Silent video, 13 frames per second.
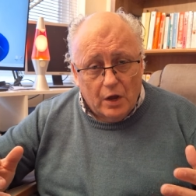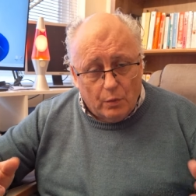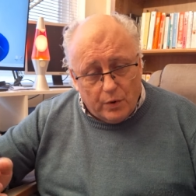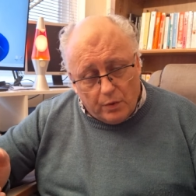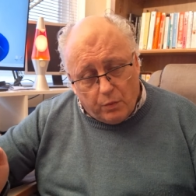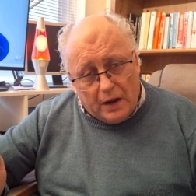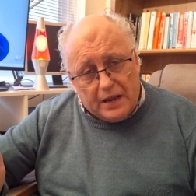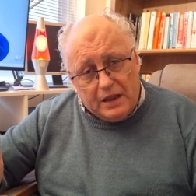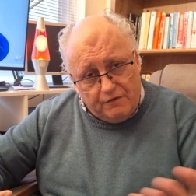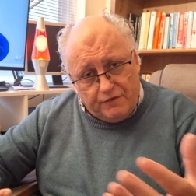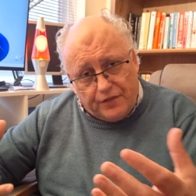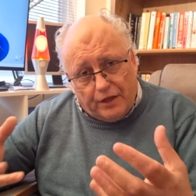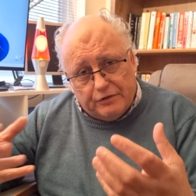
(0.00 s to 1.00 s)
We're
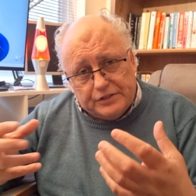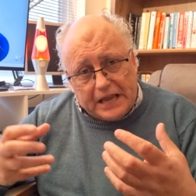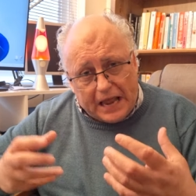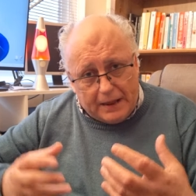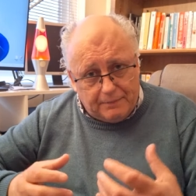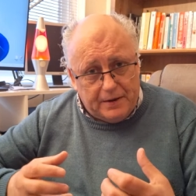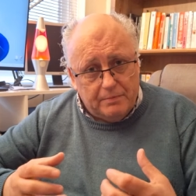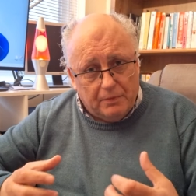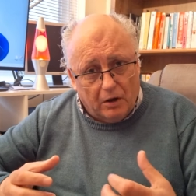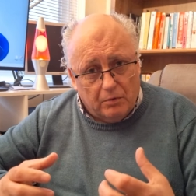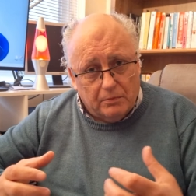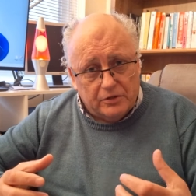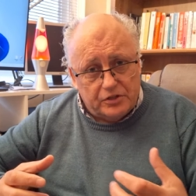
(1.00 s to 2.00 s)
waiting for those happy
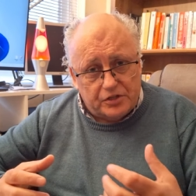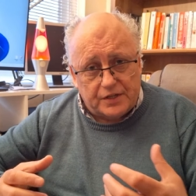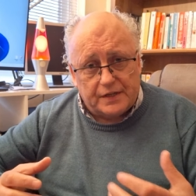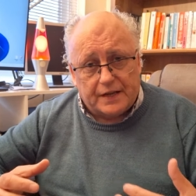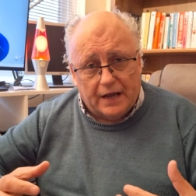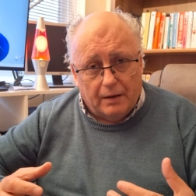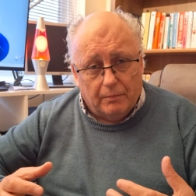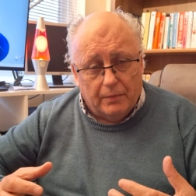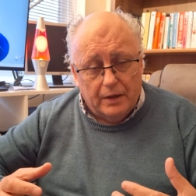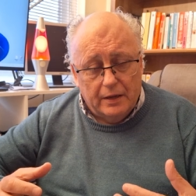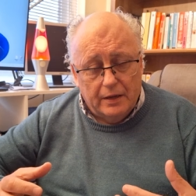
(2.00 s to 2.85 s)
moments to come.